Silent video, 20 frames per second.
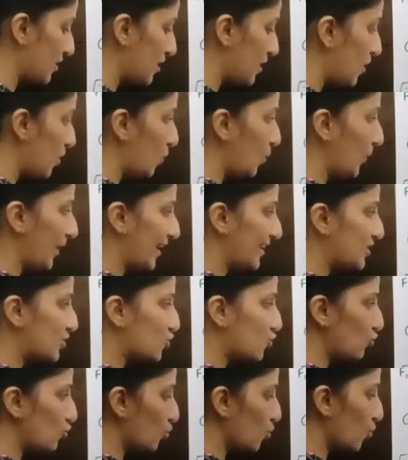We get 2.
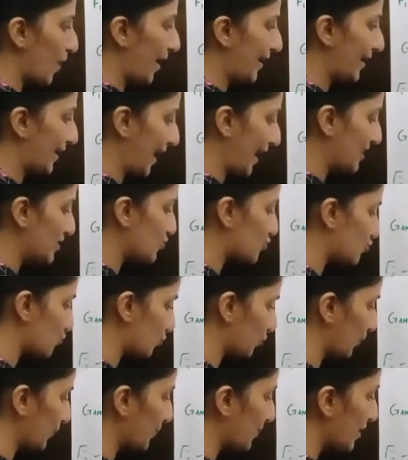1 and 2.
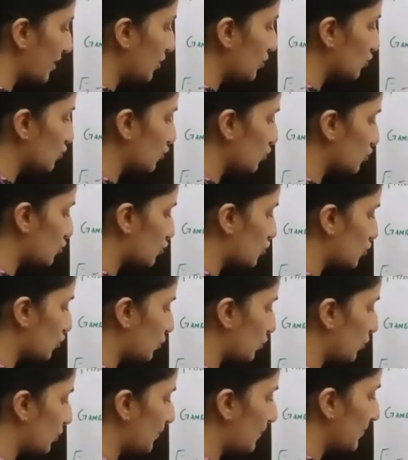So
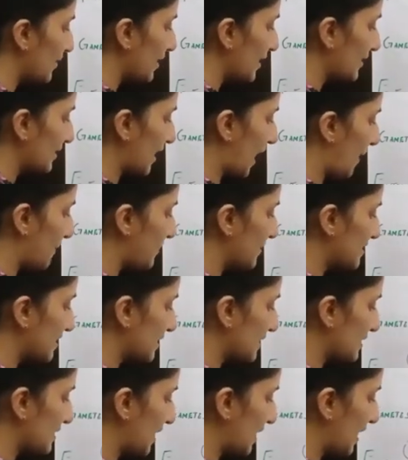2 capital
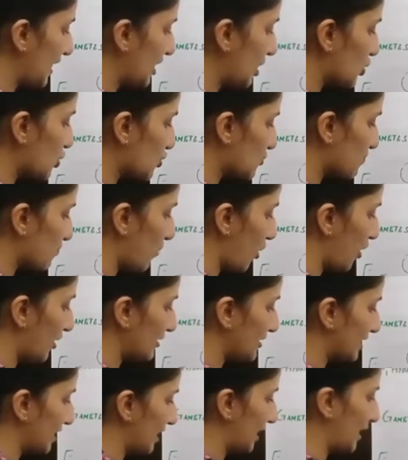T small
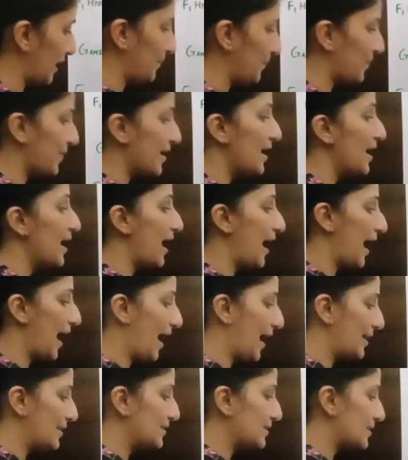t
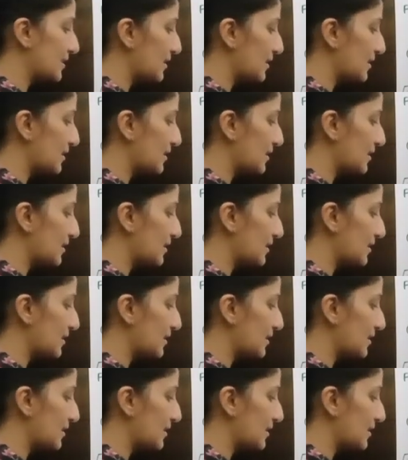and